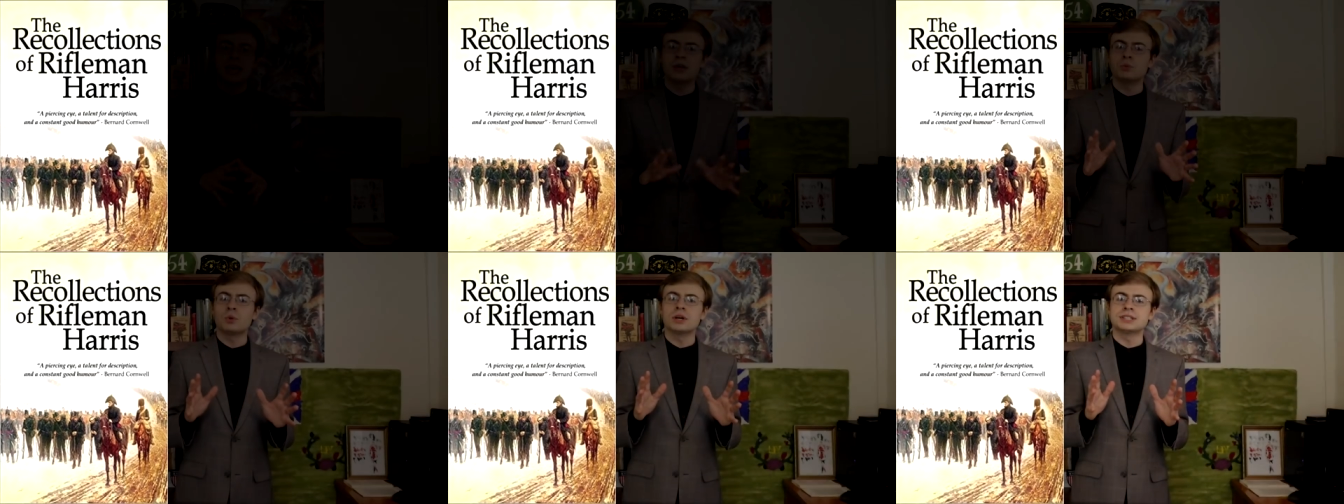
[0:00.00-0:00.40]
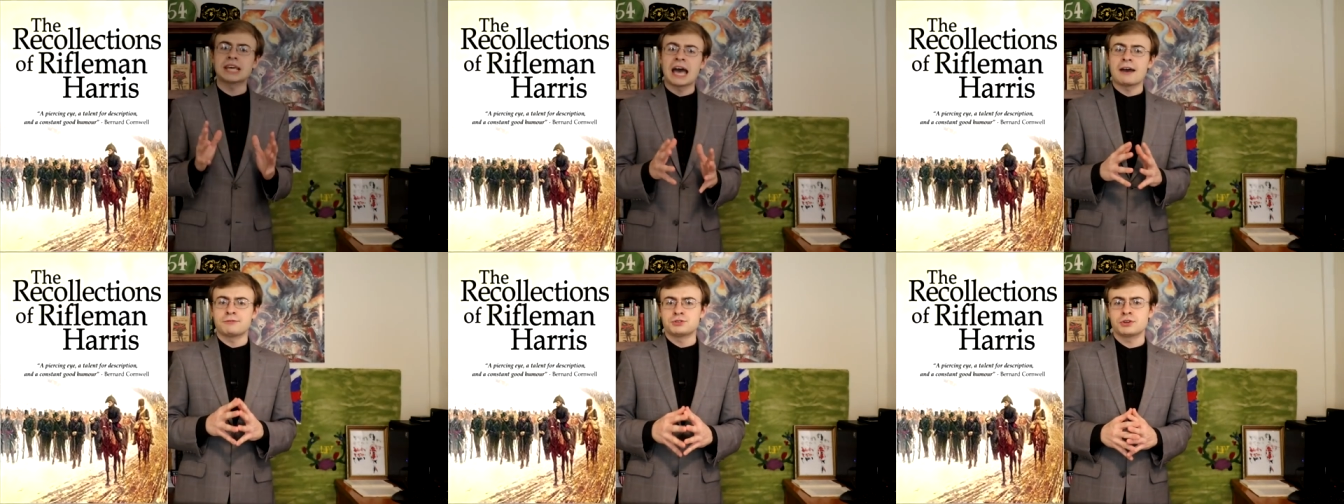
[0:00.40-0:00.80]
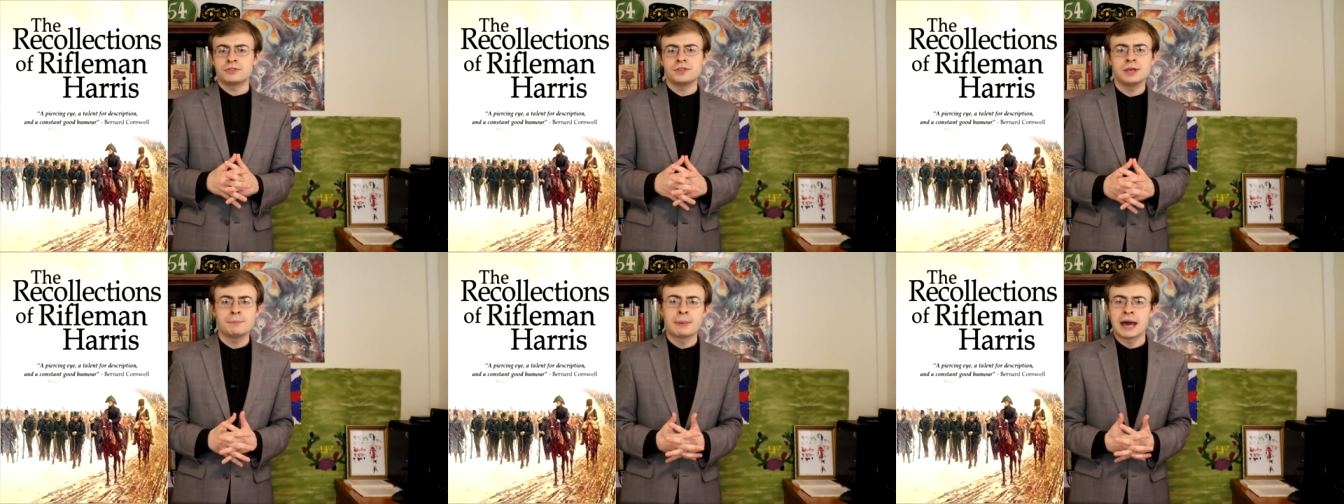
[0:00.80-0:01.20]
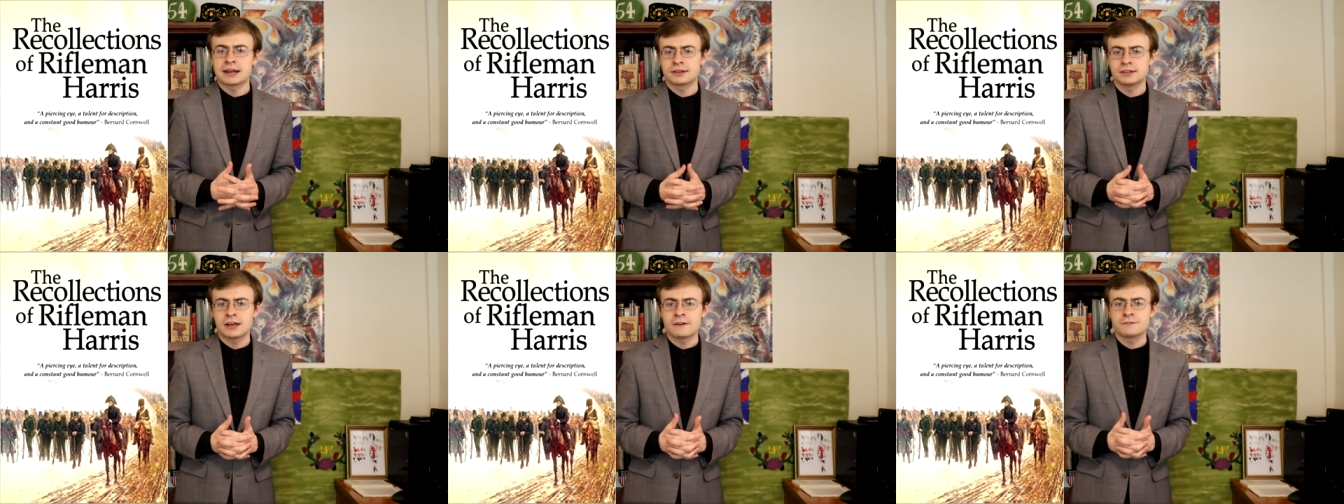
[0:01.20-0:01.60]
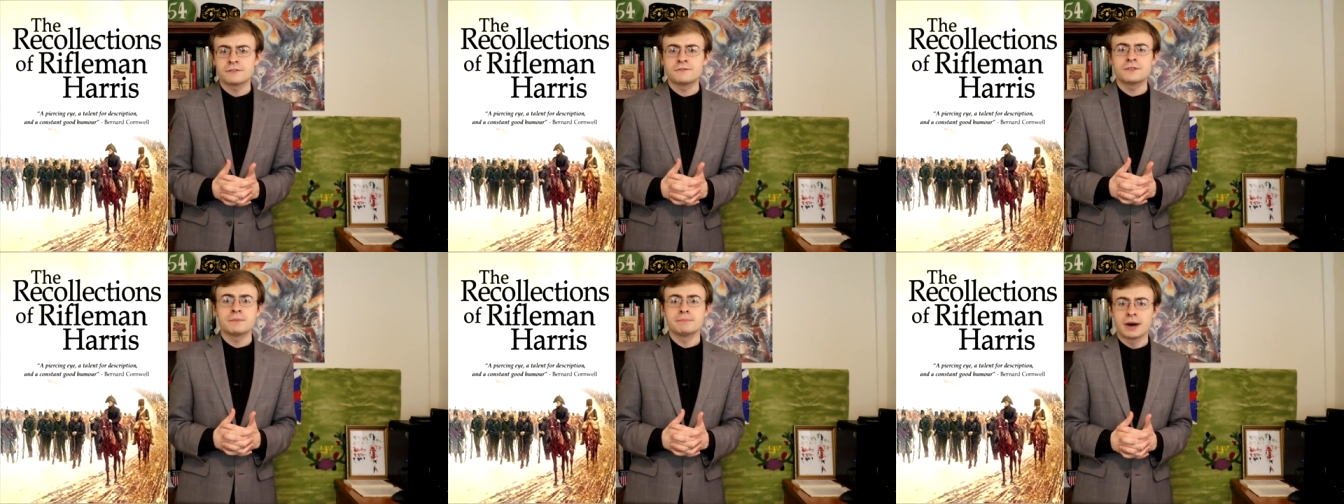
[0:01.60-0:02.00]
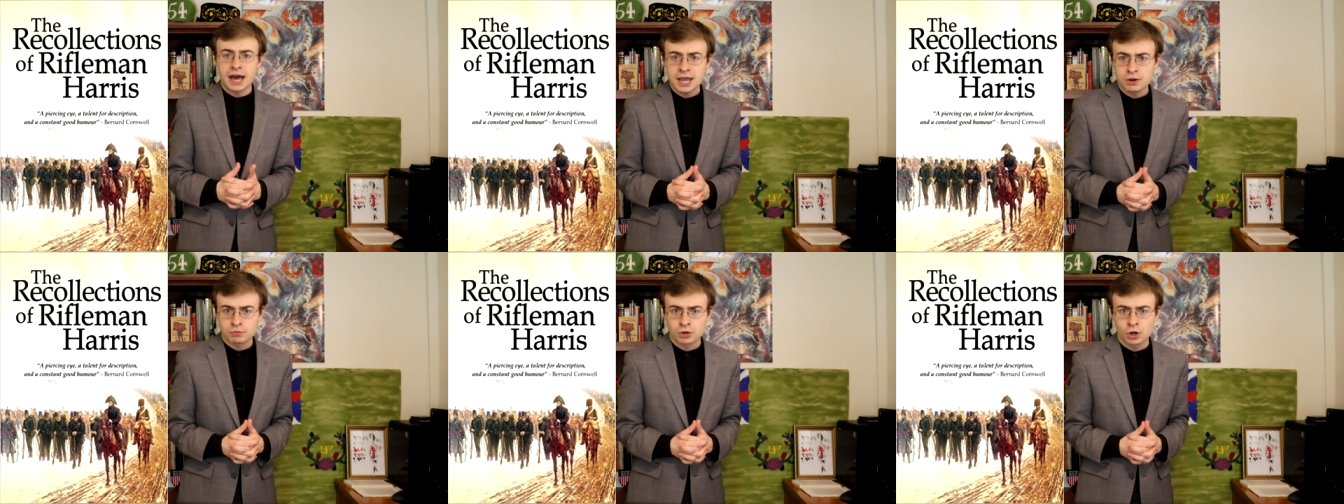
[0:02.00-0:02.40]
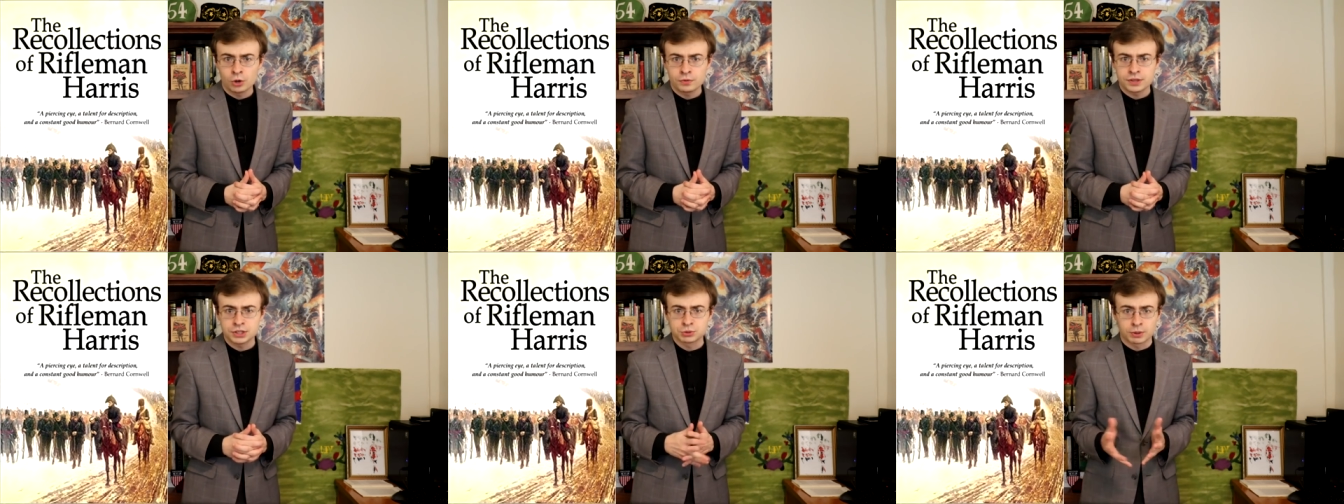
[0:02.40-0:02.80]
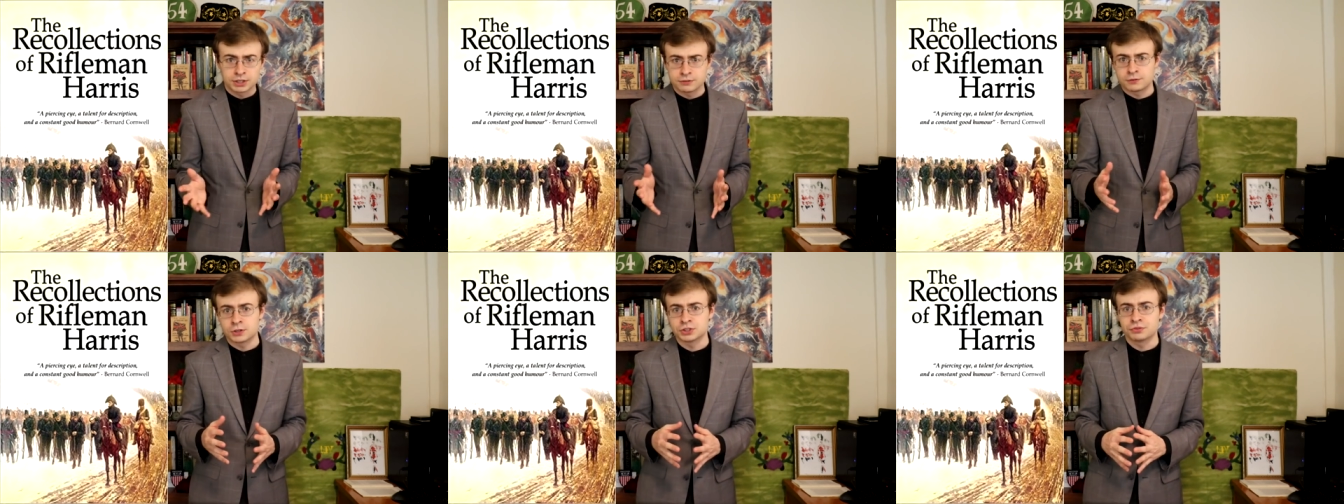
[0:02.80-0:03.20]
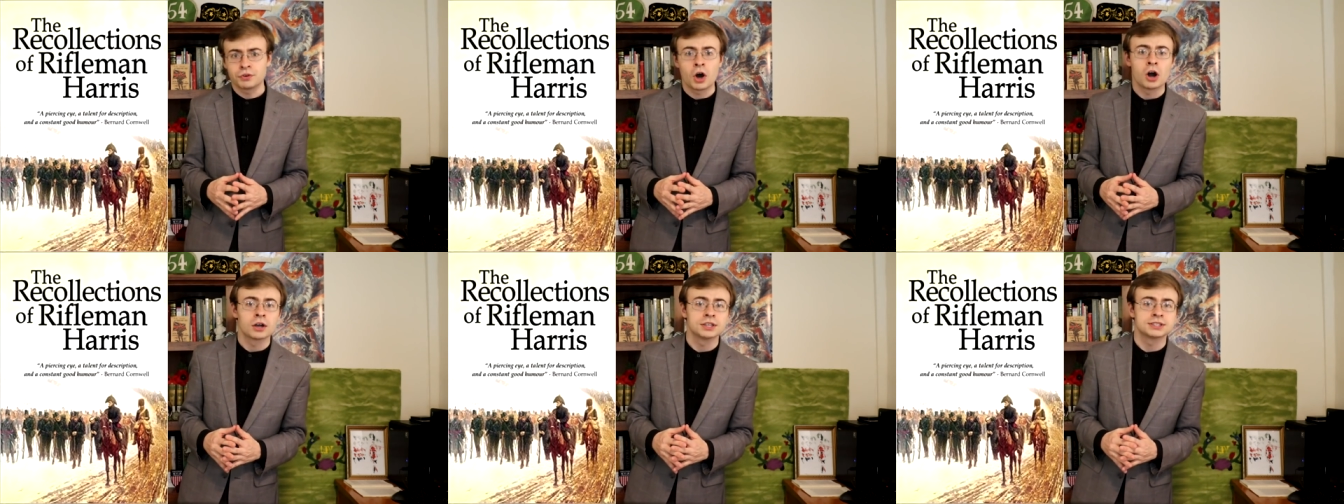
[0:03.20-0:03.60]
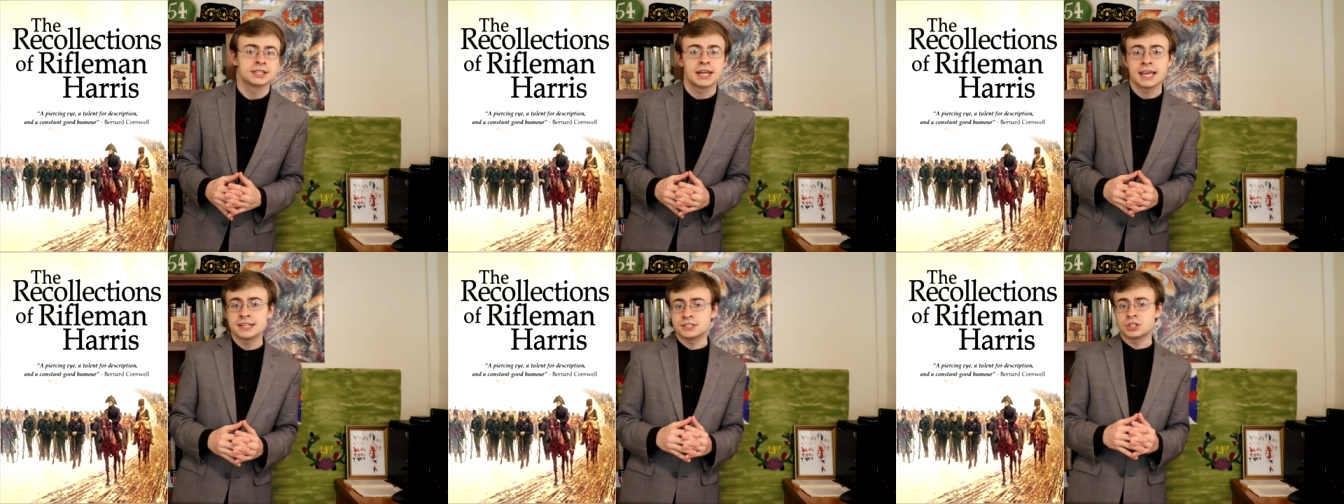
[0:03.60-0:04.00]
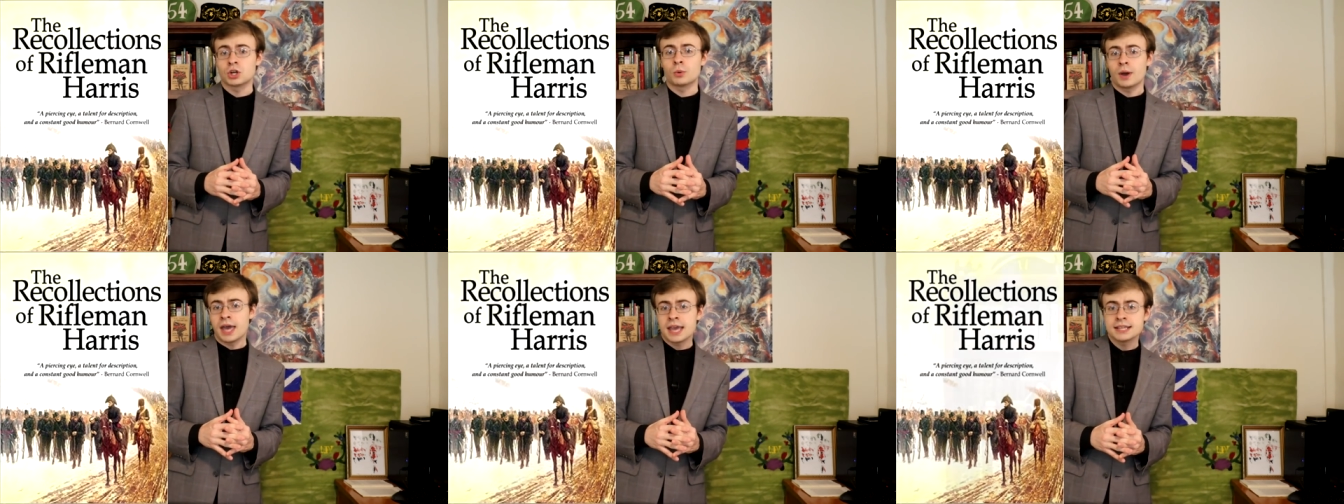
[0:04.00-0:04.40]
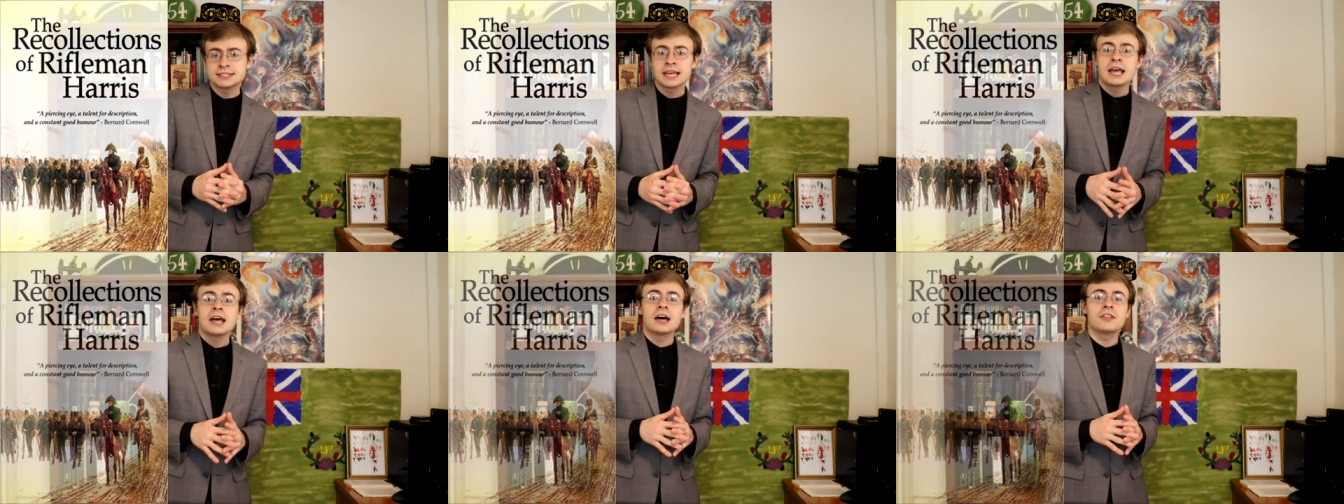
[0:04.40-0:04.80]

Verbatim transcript: It was after the Battle of Vimeiro, the 21st of August in 1808,